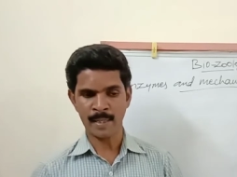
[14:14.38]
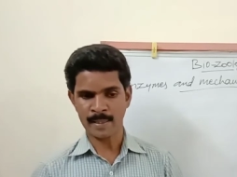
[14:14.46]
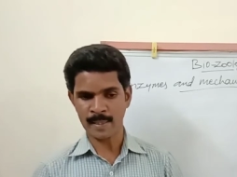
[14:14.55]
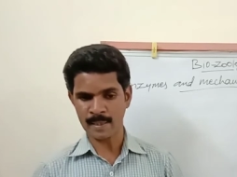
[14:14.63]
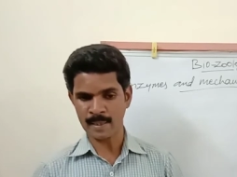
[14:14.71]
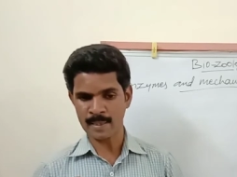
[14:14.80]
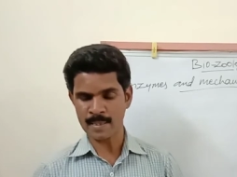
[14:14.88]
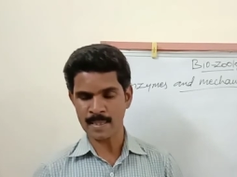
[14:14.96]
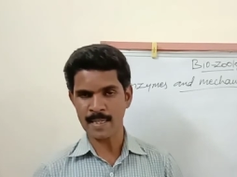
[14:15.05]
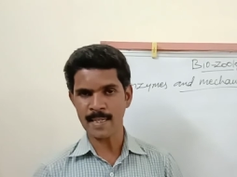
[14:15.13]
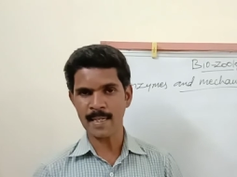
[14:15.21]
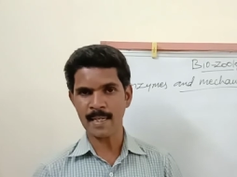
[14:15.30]
Here this
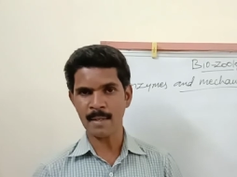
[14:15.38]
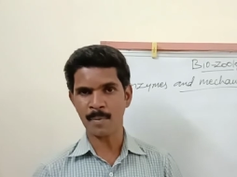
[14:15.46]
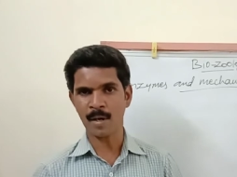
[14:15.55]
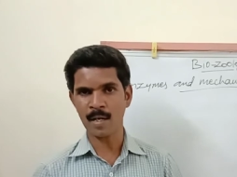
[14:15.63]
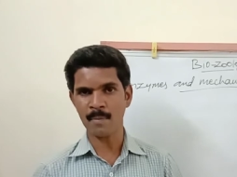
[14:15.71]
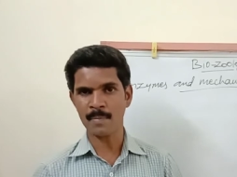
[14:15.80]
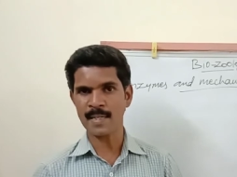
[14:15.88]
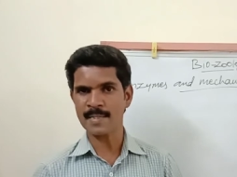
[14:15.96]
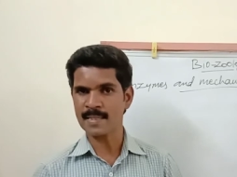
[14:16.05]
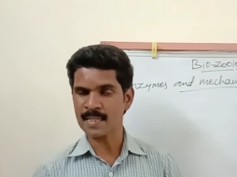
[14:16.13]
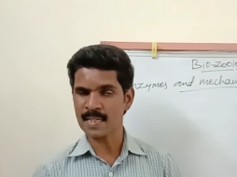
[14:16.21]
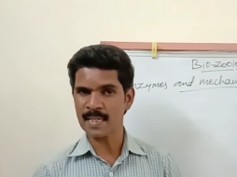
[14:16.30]
DNA
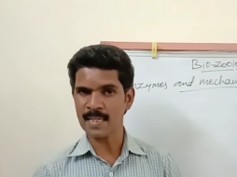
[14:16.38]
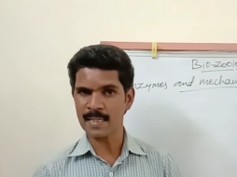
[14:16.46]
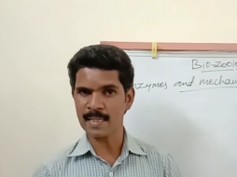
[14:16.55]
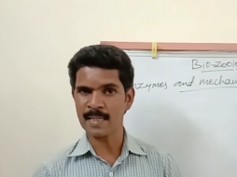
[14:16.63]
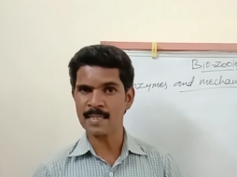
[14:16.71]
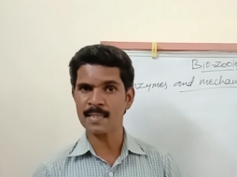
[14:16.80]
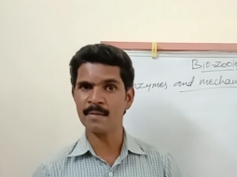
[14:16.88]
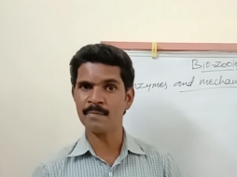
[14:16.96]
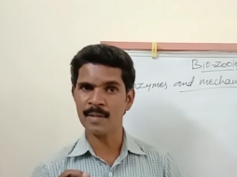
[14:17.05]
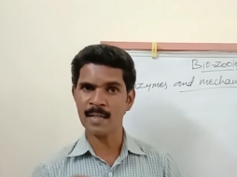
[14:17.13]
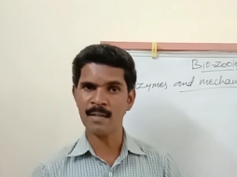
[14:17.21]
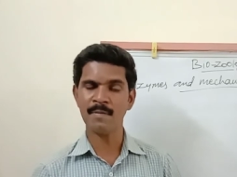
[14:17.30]
polymerase 3 is the
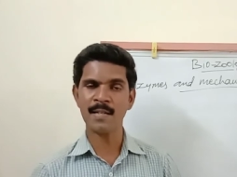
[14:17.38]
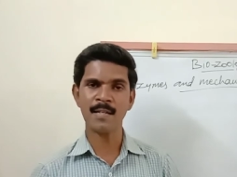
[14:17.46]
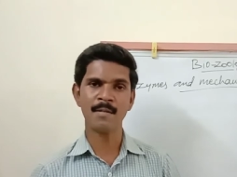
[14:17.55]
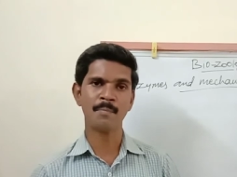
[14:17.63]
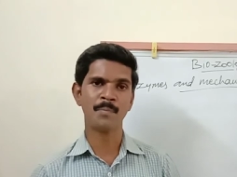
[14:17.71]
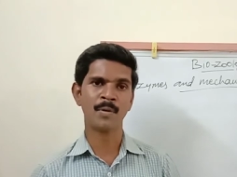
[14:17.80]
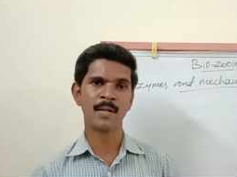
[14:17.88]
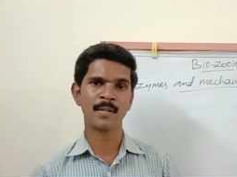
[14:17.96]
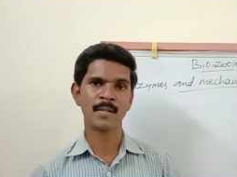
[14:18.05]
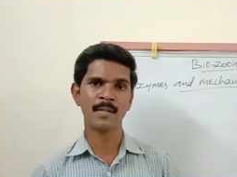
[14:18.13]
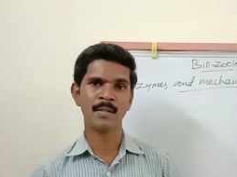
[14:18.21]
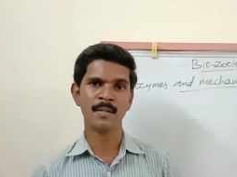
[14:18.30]
very
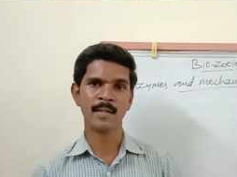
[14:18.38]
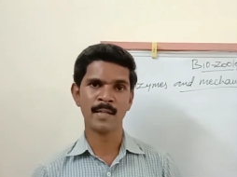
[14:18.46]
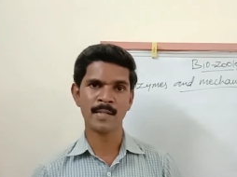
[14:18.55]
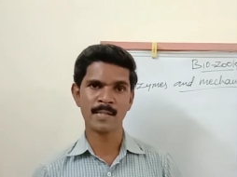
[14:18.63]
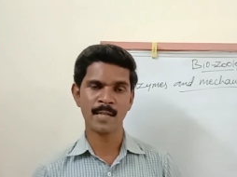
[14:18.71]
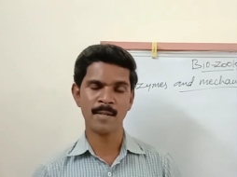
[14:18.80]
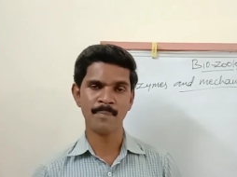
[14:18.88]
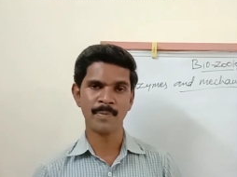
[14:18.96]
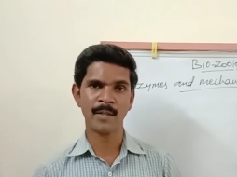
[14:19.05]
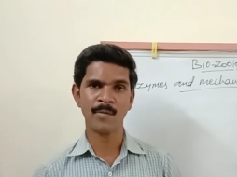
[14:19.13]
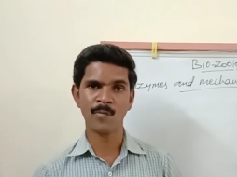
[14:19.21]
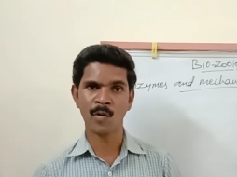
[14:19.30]
important
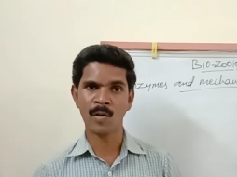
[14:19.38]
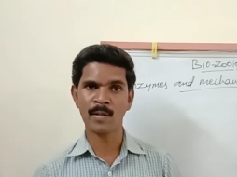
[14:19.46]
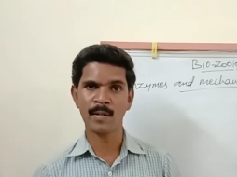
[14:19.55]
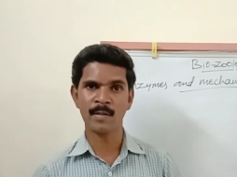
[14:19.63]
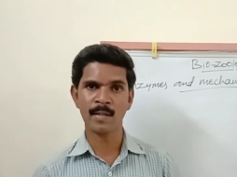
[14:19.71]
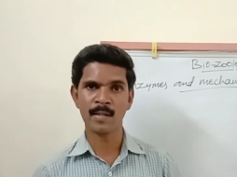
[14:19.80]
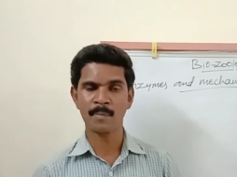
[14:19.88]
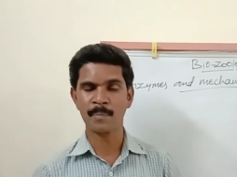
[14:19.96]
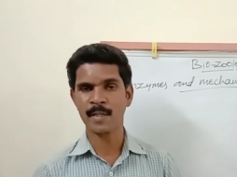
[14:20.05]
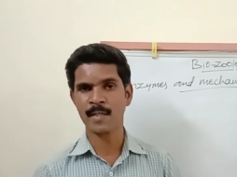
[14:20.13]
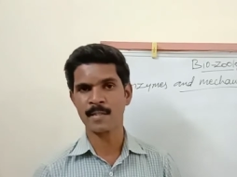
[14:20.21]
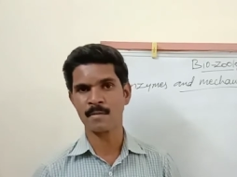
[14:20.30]
enzyme involved in the
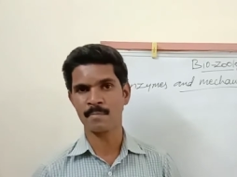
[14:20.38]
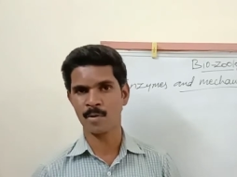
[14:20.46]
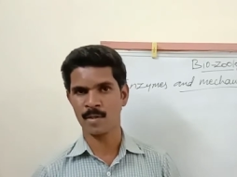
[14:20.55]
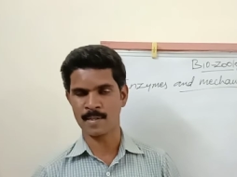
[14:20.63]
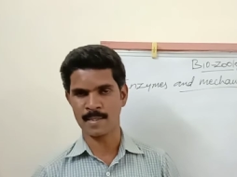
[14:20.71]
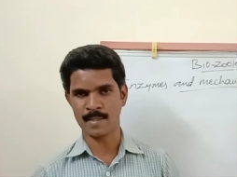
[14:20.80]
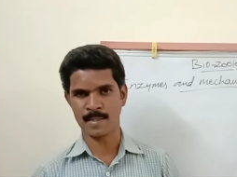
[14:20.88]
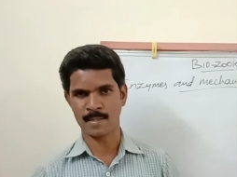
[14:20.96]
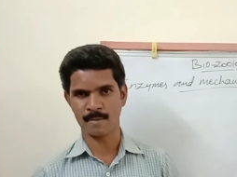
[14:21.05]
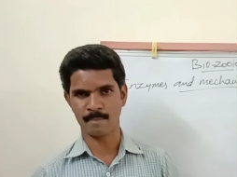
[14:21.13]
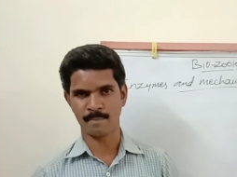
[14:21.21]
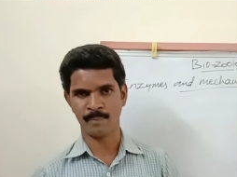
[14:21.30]
replication
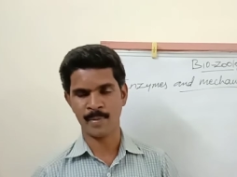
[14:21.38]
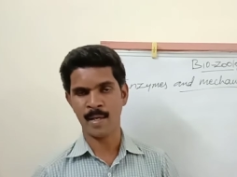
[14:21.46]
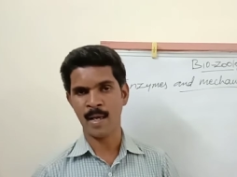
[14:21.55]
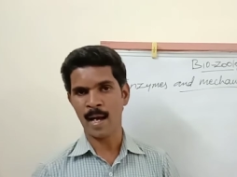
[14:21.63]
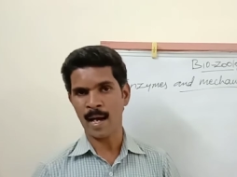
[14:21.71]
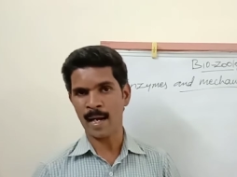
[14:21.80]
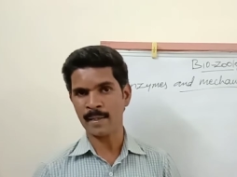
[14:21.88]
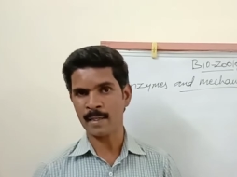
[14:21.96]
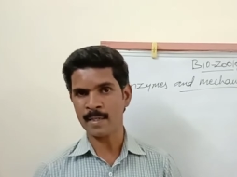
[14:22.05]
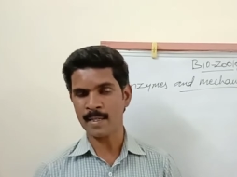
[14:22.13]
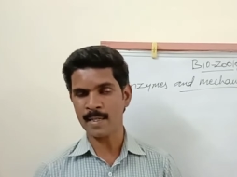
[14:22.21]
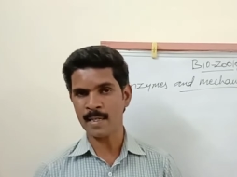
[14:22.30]
process. And the
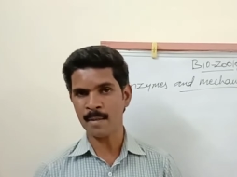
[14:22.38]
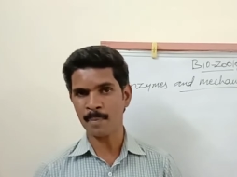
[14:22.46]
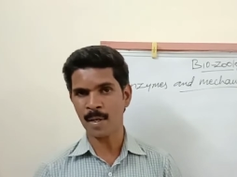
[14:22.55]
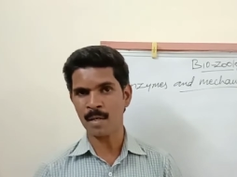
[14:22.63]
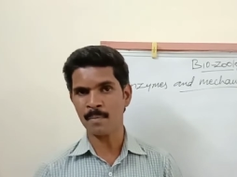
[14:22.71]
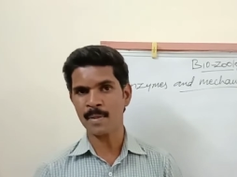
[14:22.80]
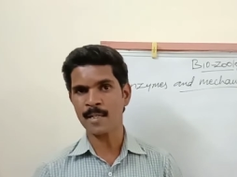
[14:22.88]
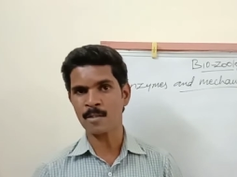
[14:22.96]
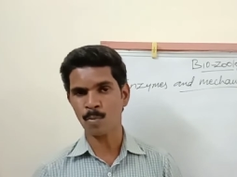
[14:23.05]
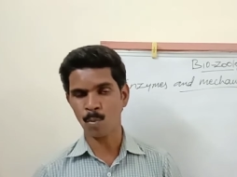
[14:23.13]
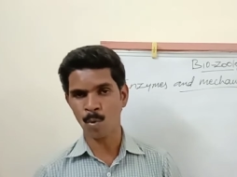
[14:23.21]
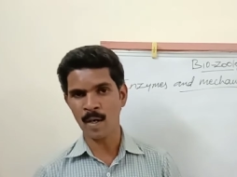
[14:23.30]
DNA
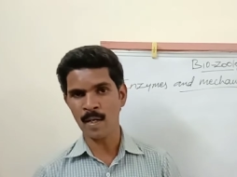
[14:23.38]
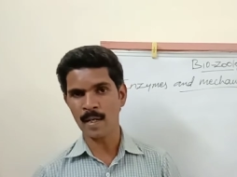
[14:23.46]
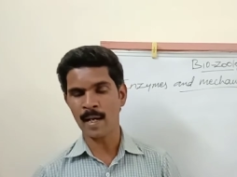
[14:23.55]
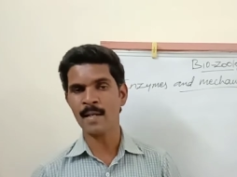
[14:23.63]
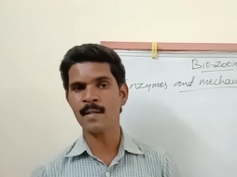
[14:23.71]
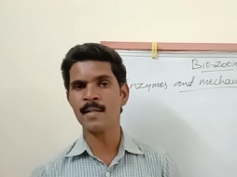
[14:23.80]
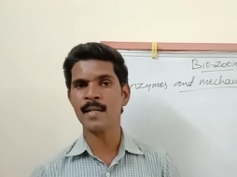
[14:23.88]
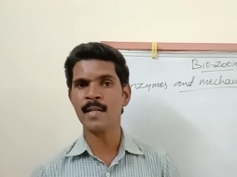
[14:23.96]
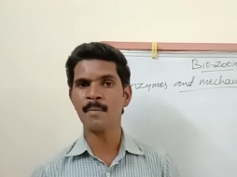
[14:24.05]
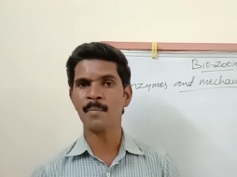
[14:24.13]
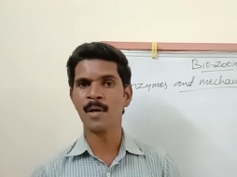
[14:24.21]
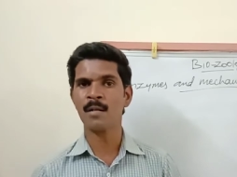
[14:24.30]
polymerase 1 and
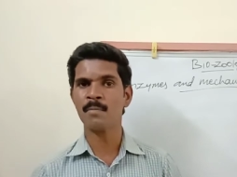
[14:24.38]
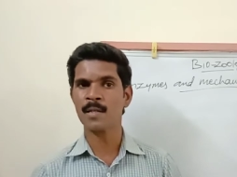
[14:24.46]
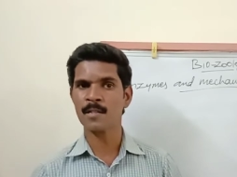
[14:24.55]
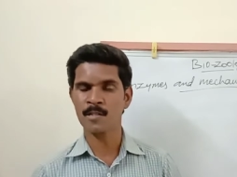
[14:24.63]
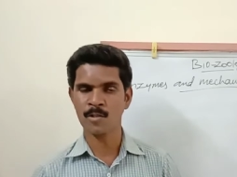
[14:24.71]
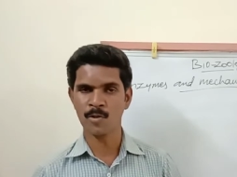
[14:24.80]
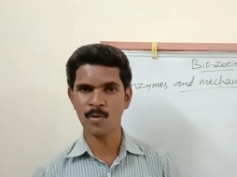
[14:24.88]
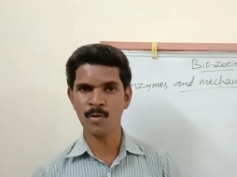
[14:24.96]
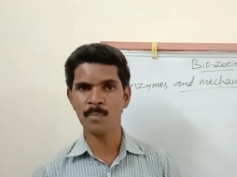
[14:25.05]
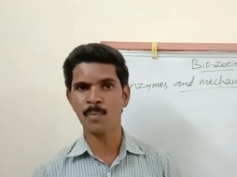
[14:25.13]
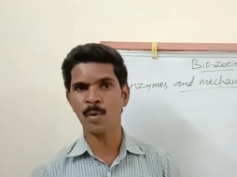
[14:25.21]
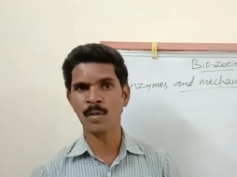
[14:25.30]
DNA polymerase 2
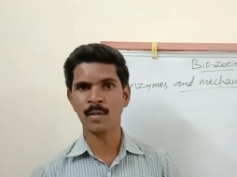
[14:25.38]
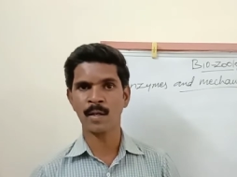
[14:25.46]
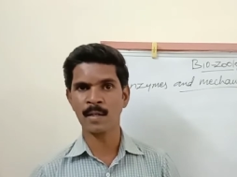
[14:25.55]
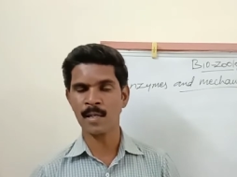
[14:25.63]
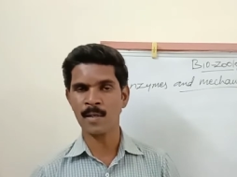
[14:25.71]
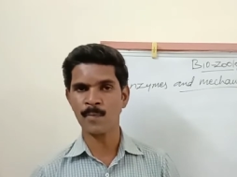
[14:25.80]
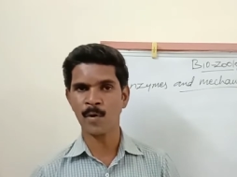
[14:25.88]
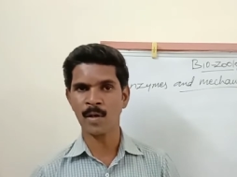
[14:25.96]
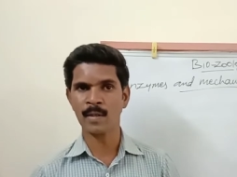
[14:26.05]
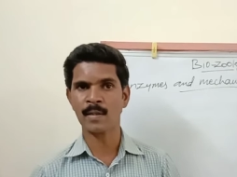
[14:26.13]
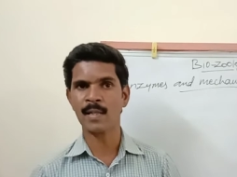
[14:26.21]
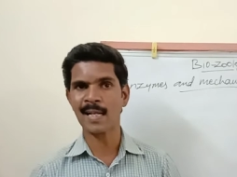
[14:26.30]
both are involved
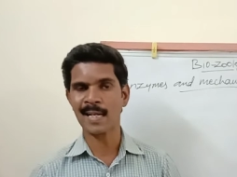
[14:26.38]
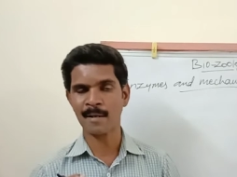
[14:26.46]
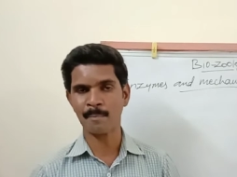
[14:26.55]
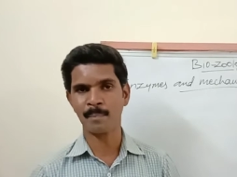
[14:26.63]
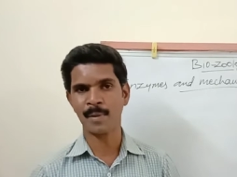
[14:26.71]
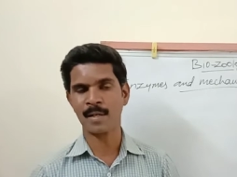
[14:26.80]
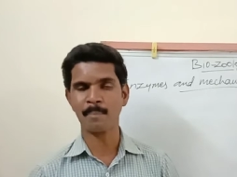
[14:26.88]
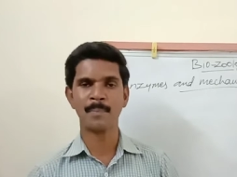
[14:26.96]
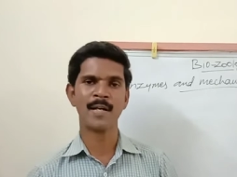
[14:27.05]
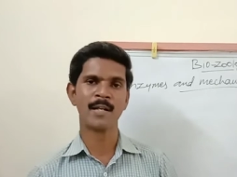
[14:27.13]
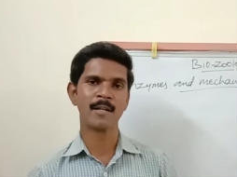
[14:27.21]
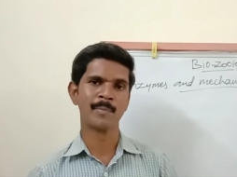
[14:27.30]
in the
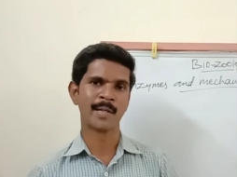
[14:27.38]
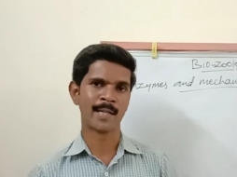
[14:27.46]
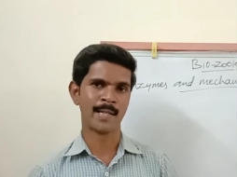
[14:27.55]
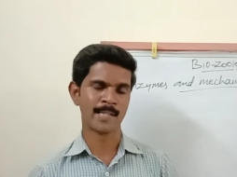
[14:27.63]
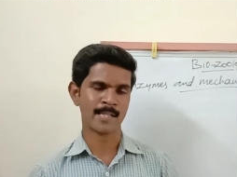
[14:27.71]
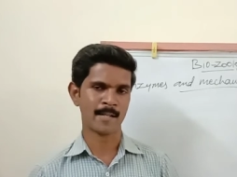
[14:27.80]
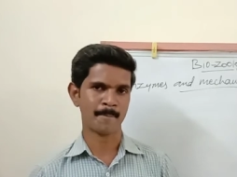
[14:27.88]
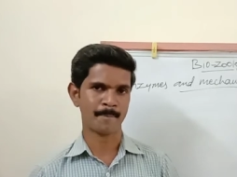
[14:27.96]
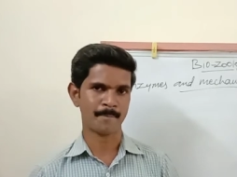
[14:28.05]
repairing mechanism.